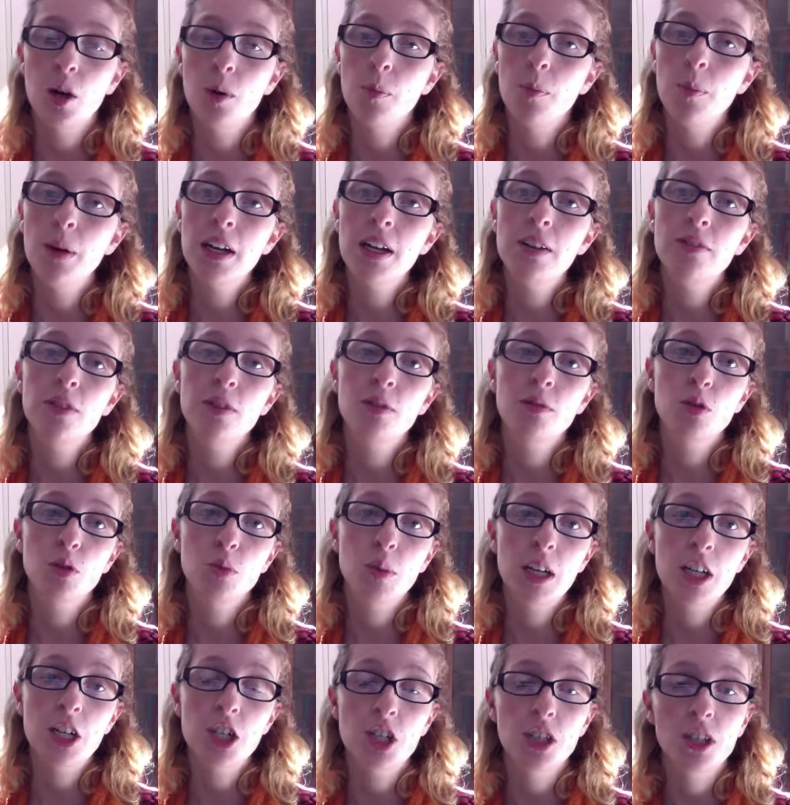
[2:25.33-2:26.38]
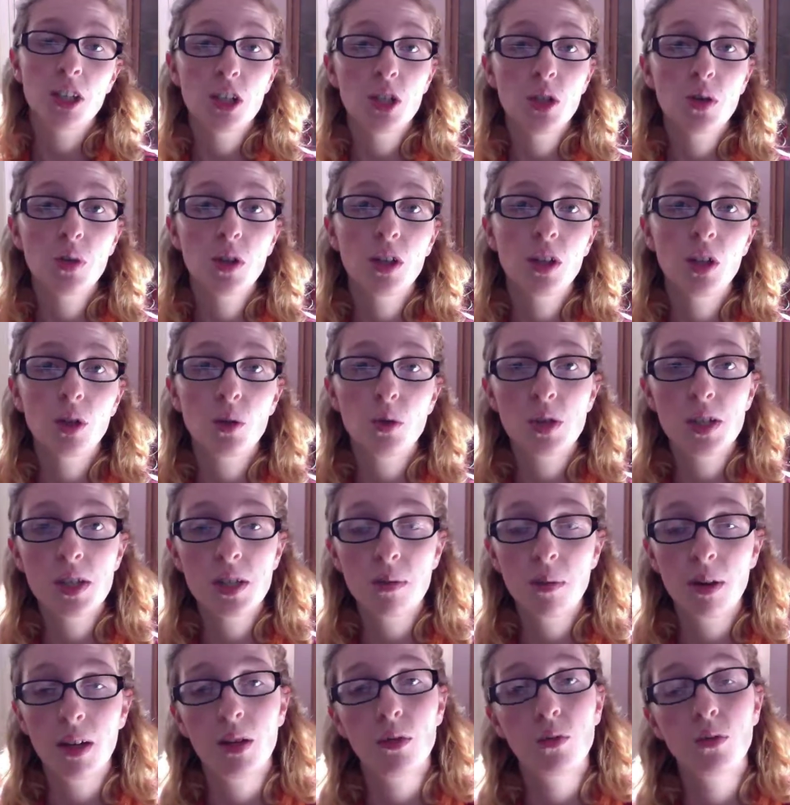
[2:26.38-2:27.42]
bit of information that you can use to
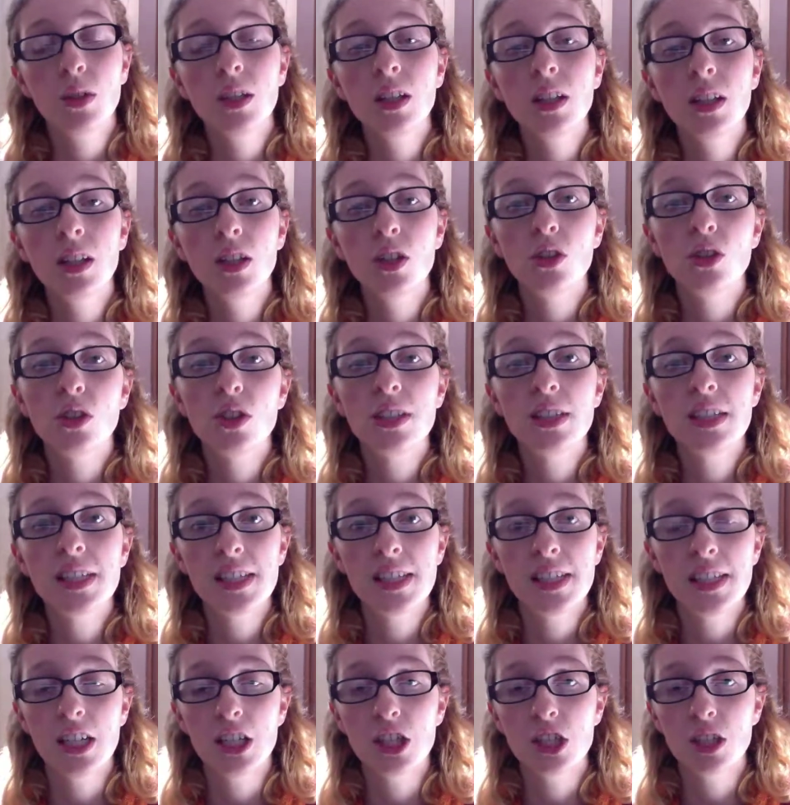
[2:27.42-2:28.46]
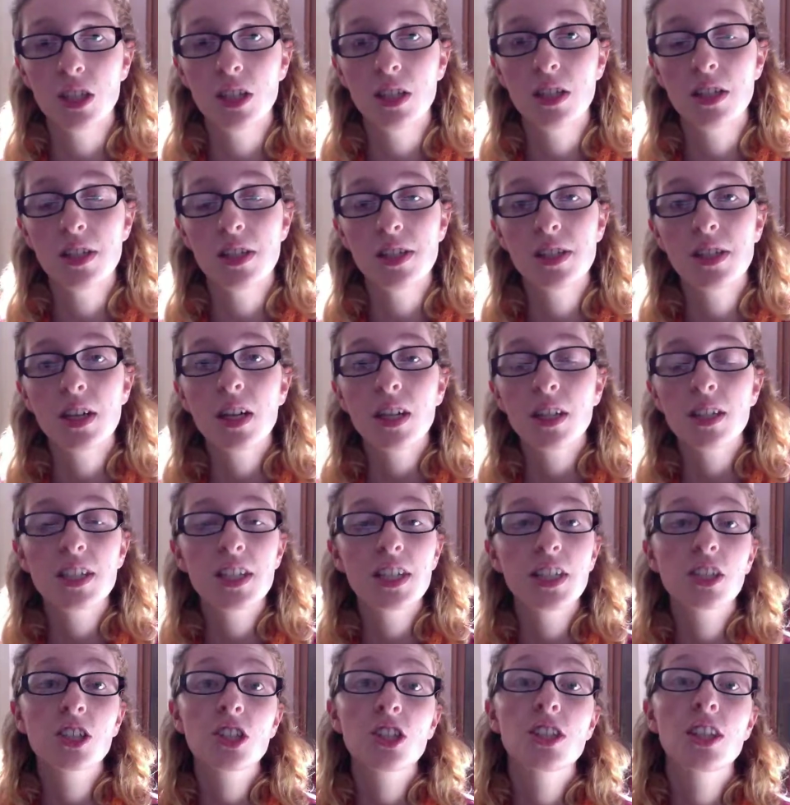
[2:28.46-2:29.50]
make really good
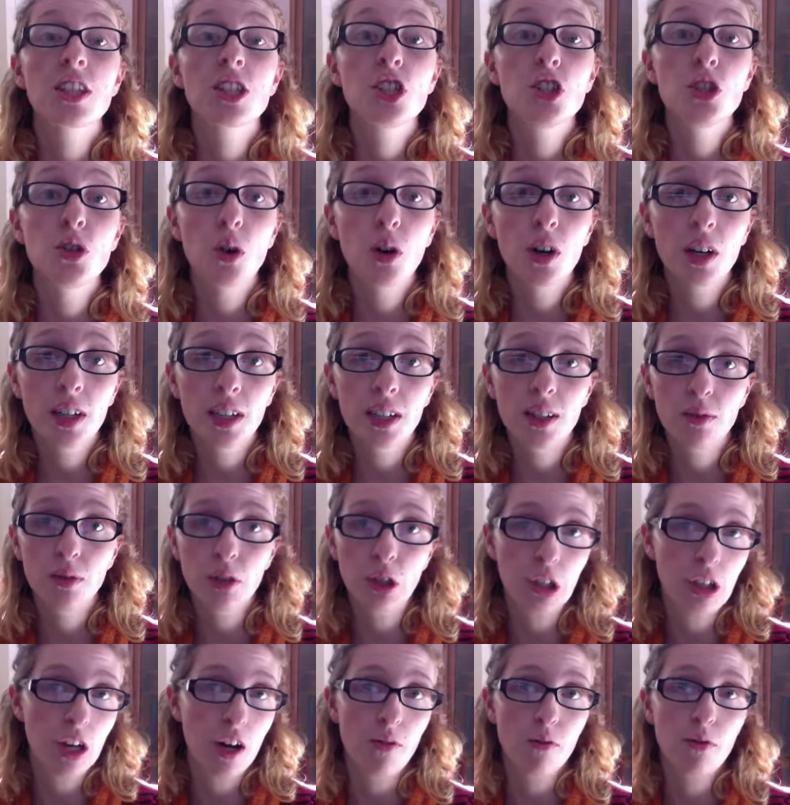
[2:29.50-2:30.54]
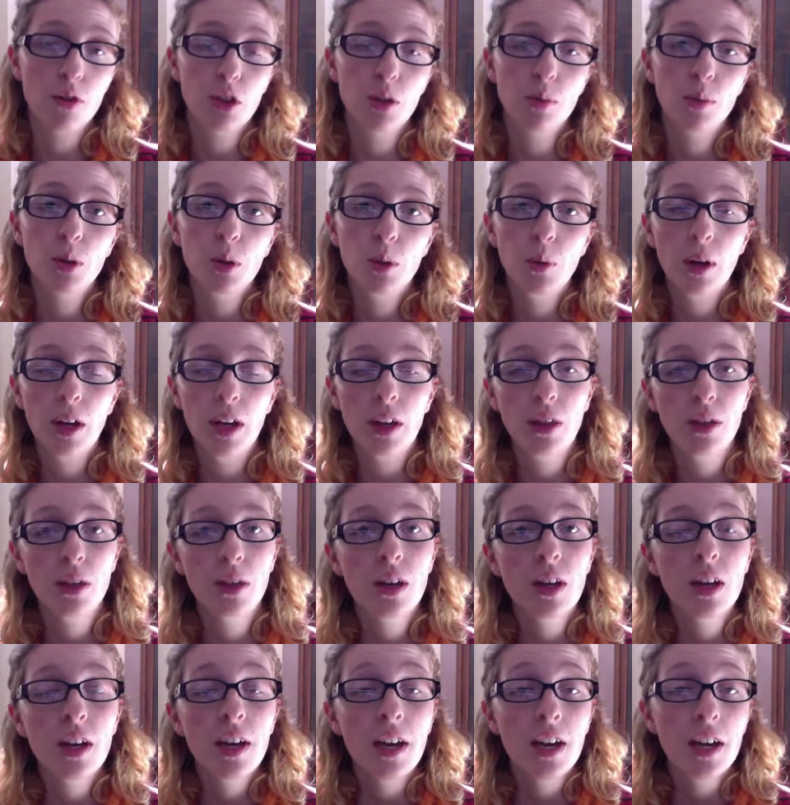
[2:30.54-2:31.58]
decisions that you're going to feel comfortable
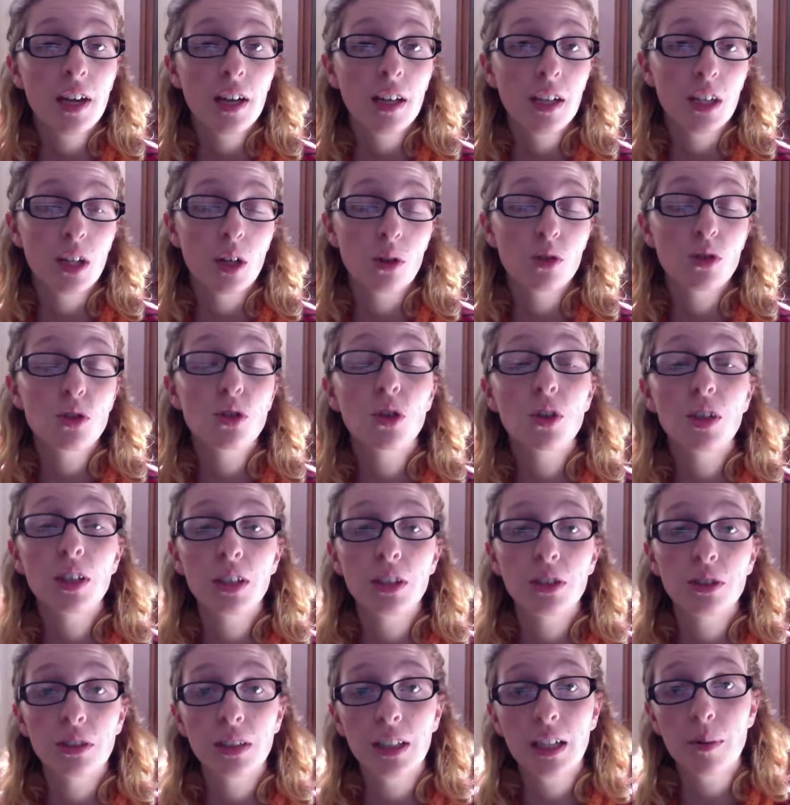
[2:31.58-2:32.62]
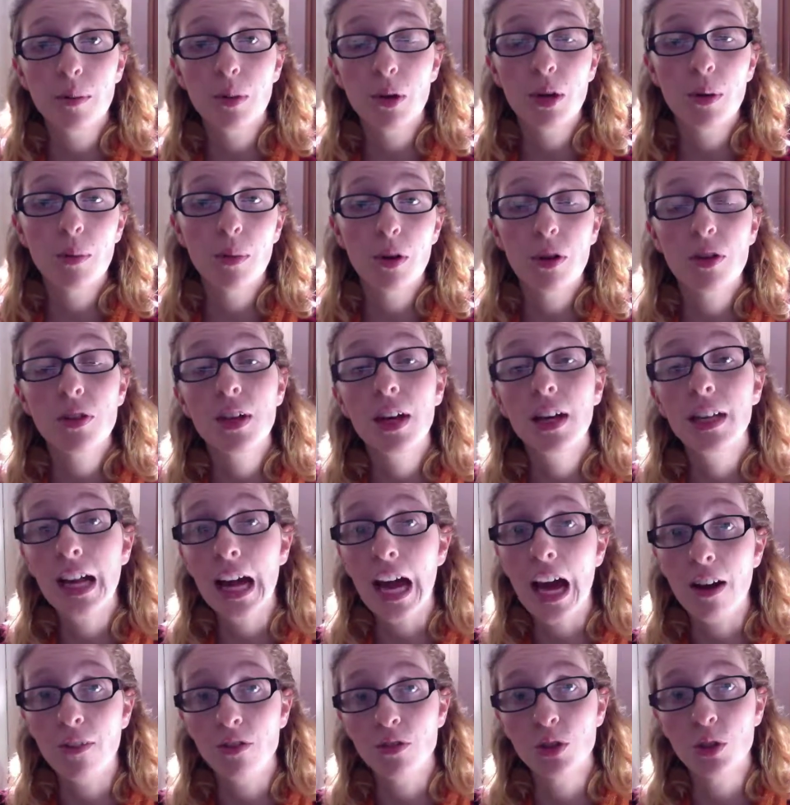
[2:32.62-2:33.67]
with, during your labor and birth and
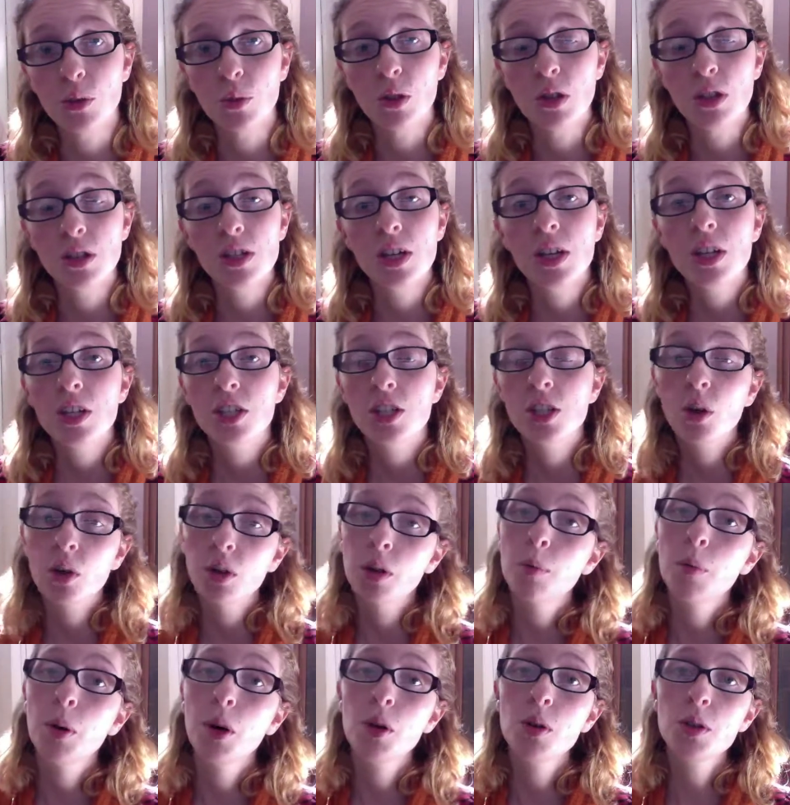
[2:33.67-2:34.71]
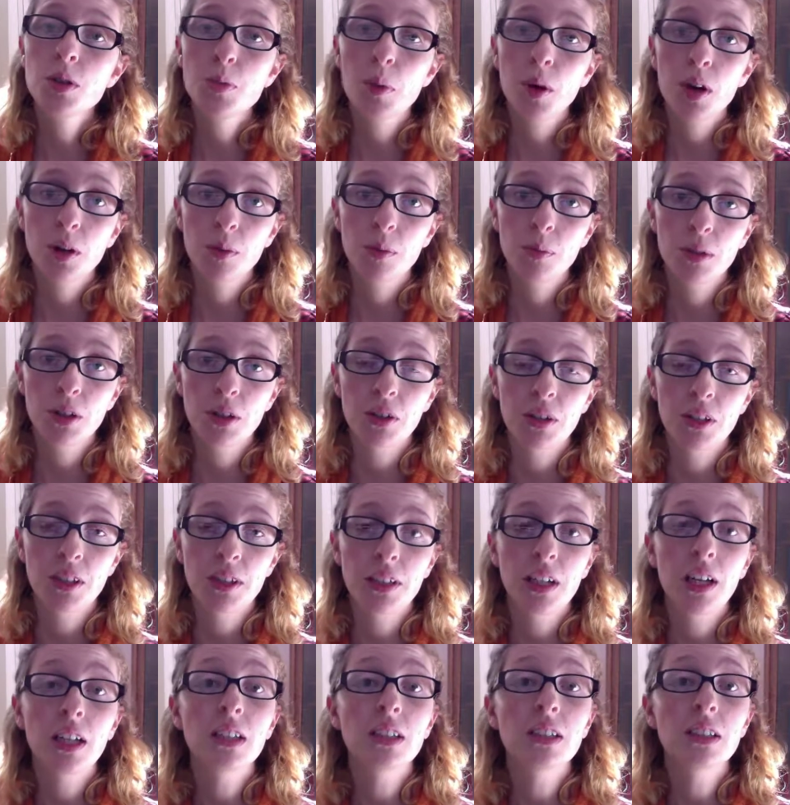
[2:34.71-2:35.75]
afterwards. So in the postpartum period,
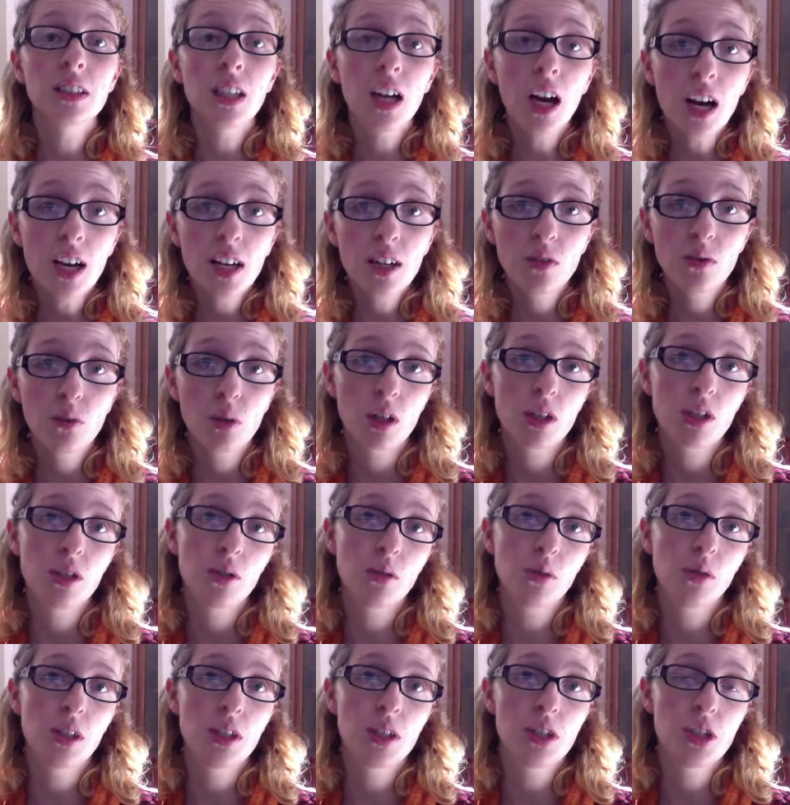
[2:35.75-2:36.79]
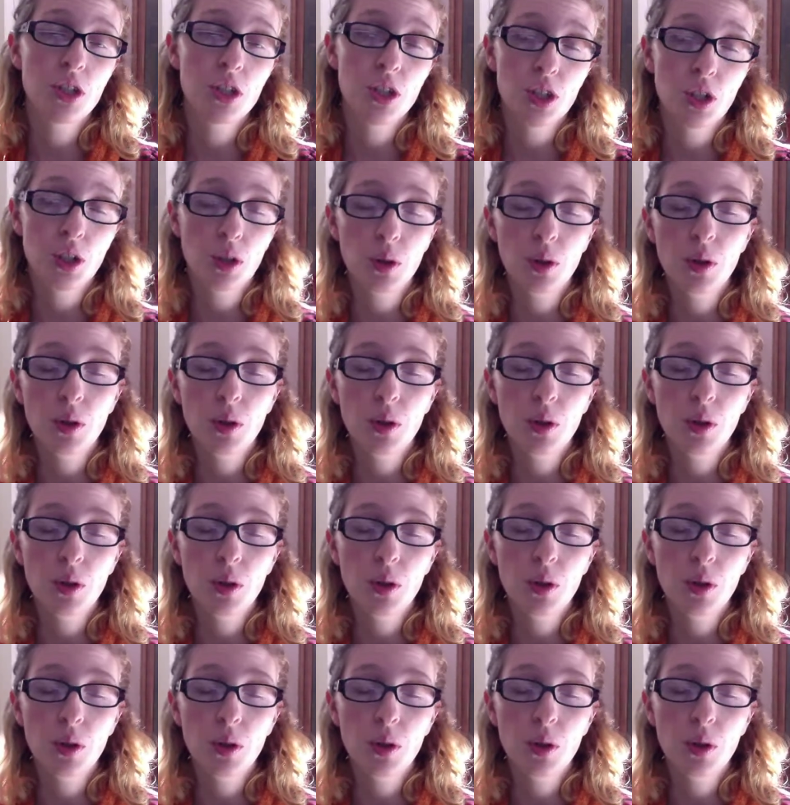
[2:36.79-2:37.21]
a lot of what doulas do